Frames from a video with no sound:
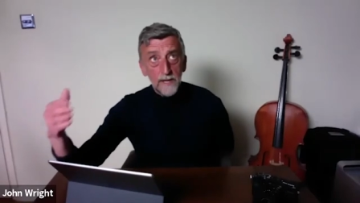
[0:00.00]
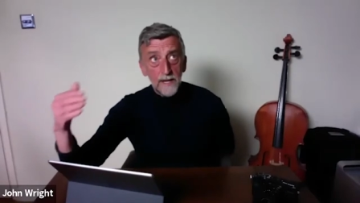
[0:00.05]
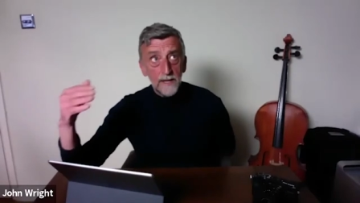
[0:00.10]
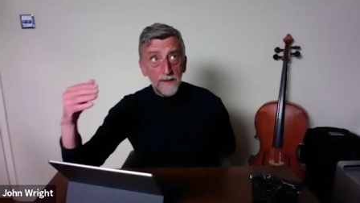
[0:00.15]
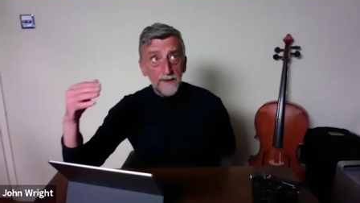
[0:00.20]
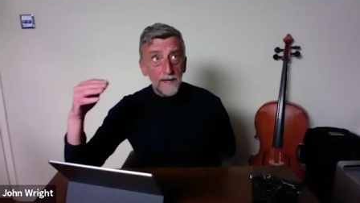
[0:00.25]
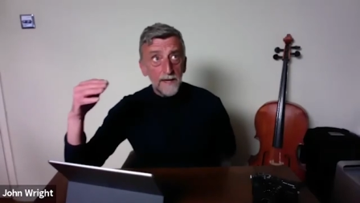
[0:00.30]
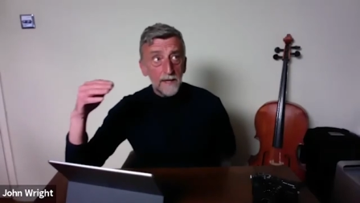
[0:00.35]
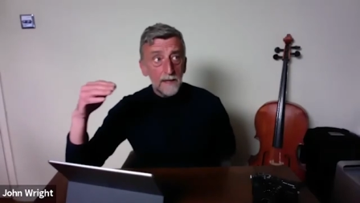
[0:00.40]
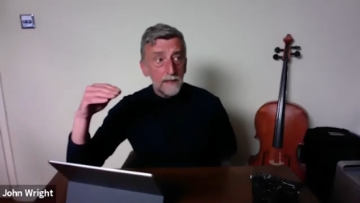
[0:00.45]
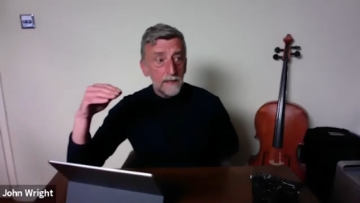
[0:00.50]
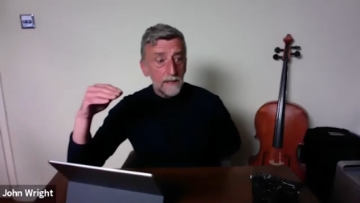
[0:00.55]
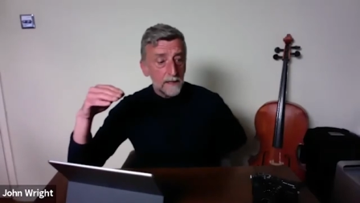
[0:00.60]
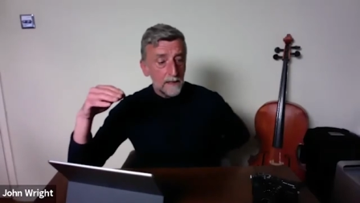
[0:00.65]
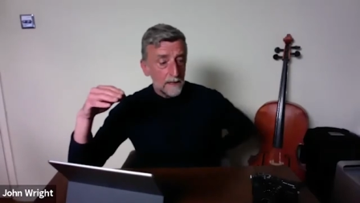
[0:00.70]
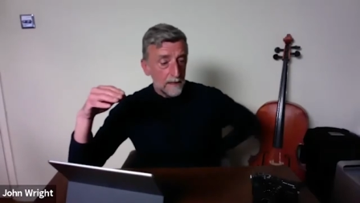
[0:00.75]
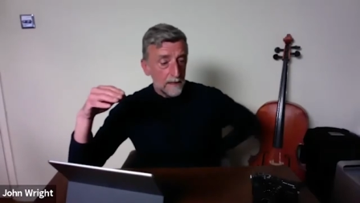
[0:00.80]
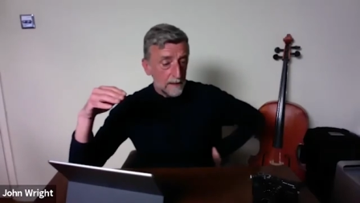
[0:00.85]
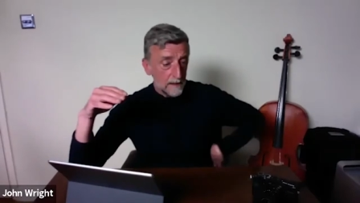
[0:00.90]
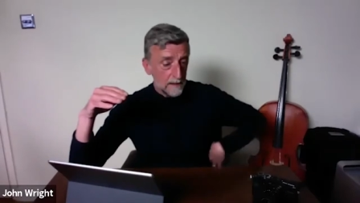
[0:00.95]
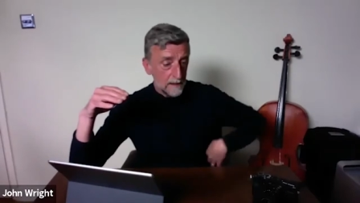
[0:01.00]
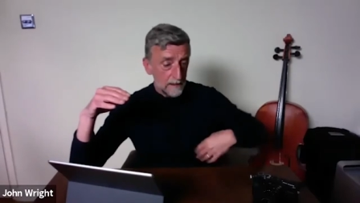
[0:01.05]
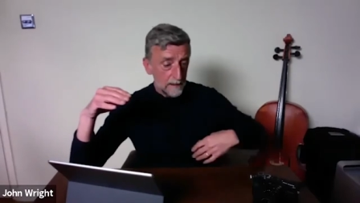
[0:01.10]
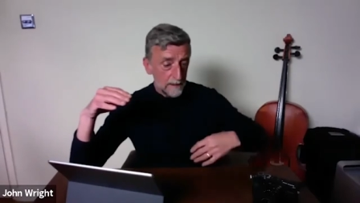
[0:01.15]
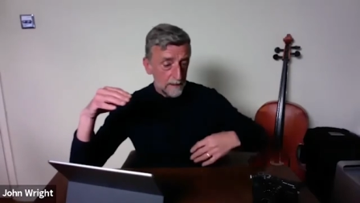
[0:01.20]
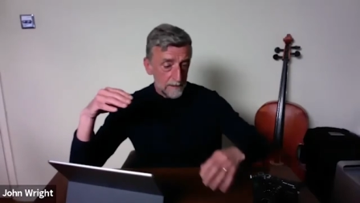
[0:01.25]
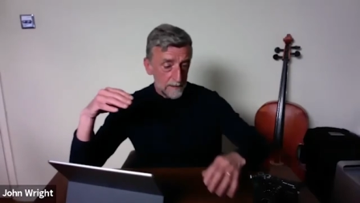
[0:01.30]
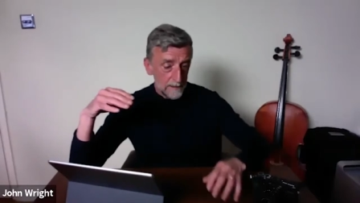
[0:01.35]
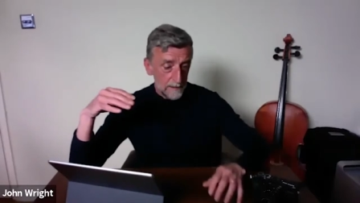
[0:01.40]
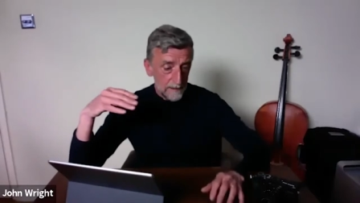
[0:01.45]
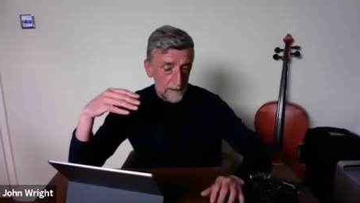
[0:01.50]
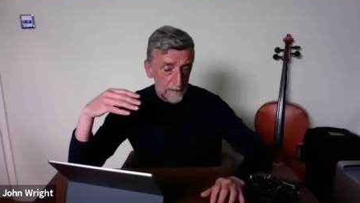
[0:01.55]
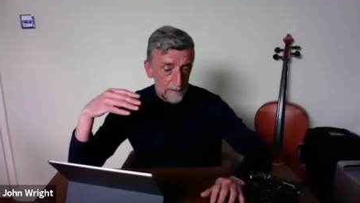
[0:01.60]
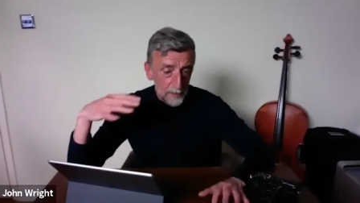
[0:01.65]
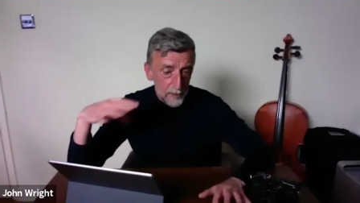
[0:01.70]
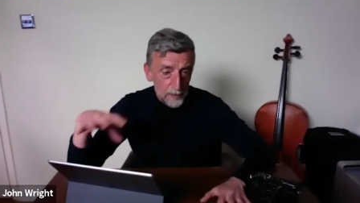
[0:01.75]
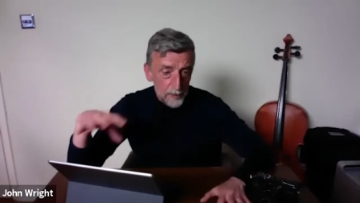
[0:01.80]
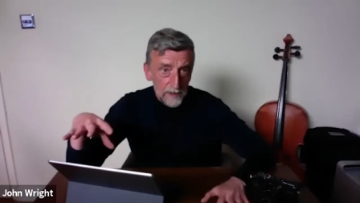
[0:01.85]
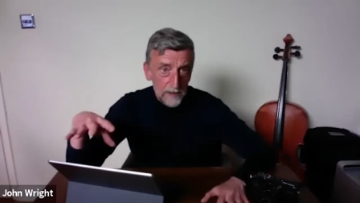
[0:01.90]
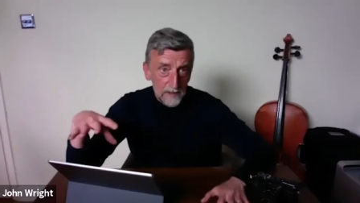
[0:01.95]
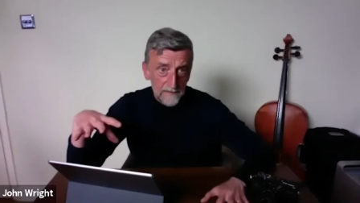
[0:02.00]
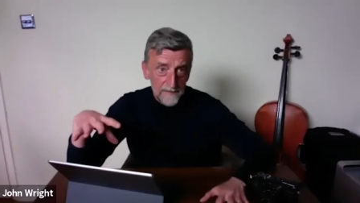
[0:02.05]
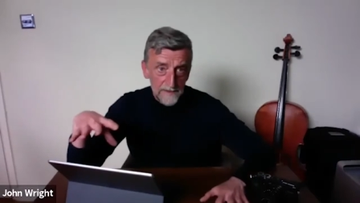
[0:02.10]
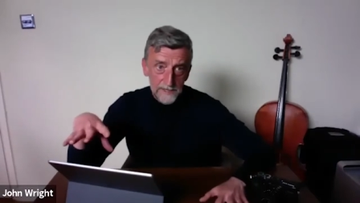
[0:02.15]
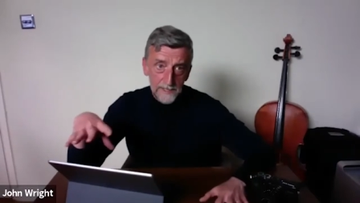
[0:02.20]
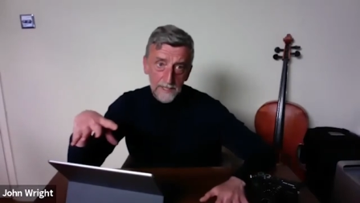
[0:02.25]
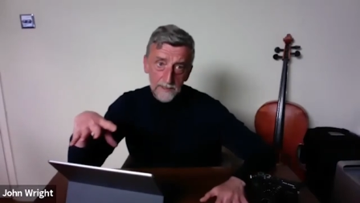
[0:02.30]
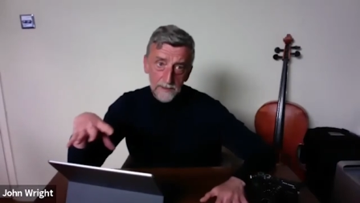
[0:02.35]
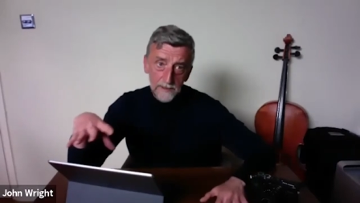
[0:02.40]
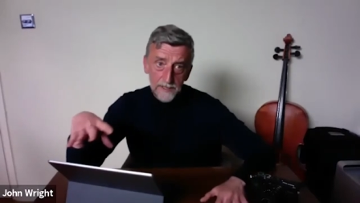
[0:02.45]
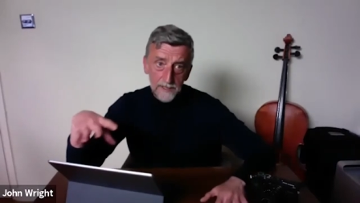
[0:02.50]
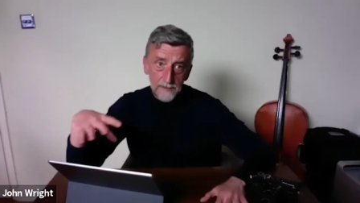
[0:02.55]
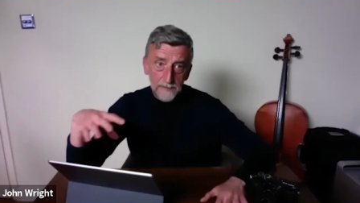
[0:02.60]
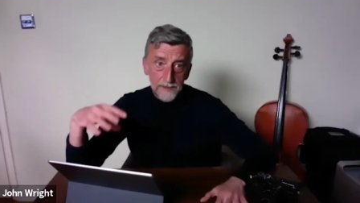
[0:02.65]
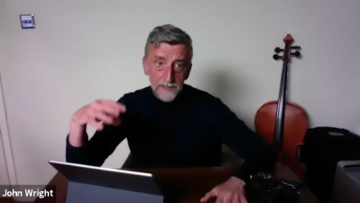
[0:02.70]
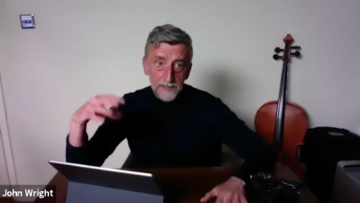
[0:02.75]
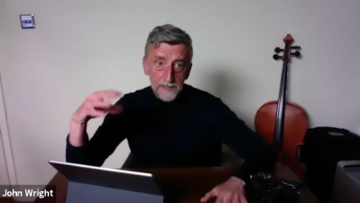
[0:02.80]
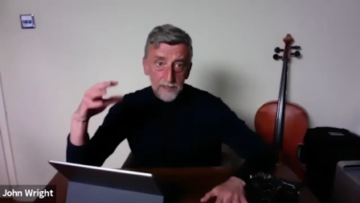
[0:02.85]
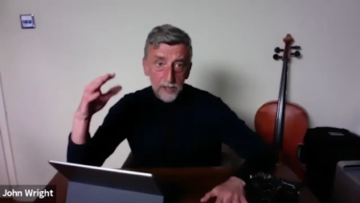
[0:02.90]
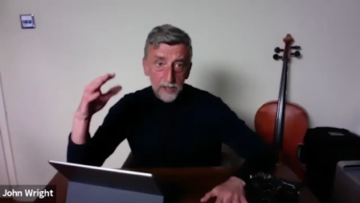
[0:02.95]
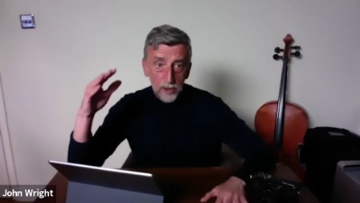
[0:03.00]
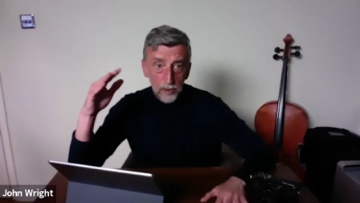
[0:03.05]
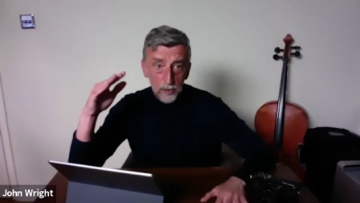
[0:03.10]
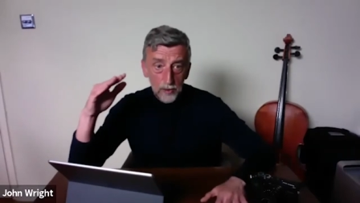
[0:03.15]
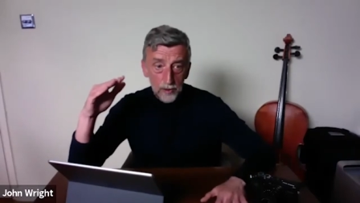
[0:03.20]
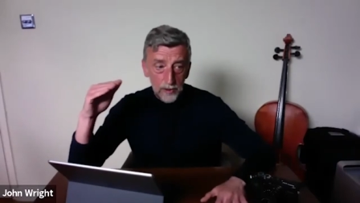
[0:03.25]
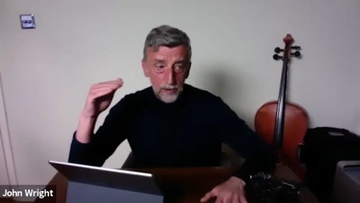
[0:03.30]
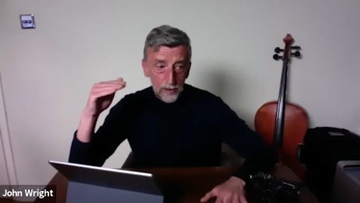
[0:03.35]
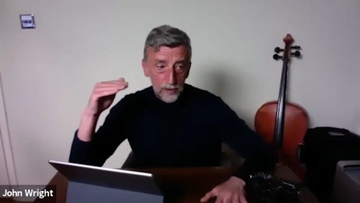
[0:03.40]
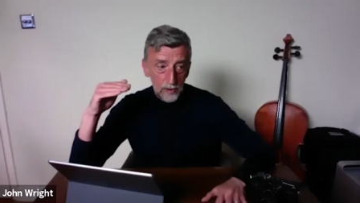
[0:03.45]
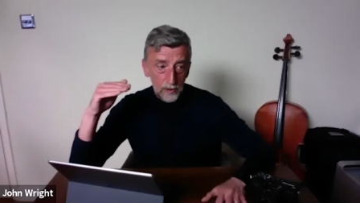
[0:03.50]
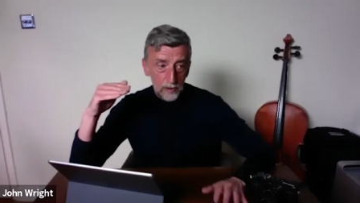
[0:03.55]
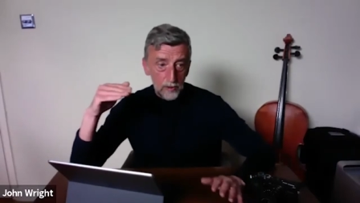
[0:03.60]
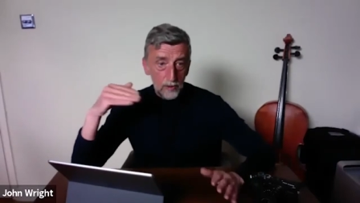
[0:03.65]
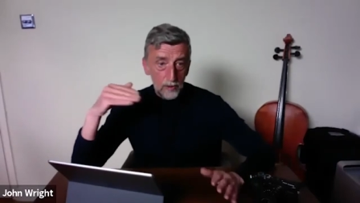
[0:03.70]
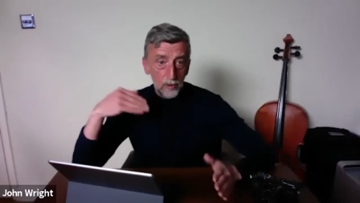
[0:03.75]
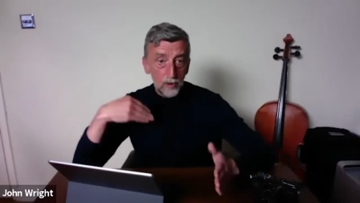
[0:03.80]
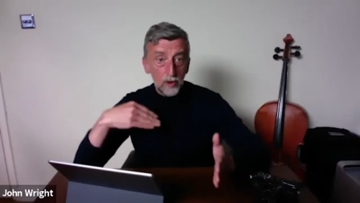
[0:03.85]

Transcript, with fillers: I think the the beauty of internships is that you're you,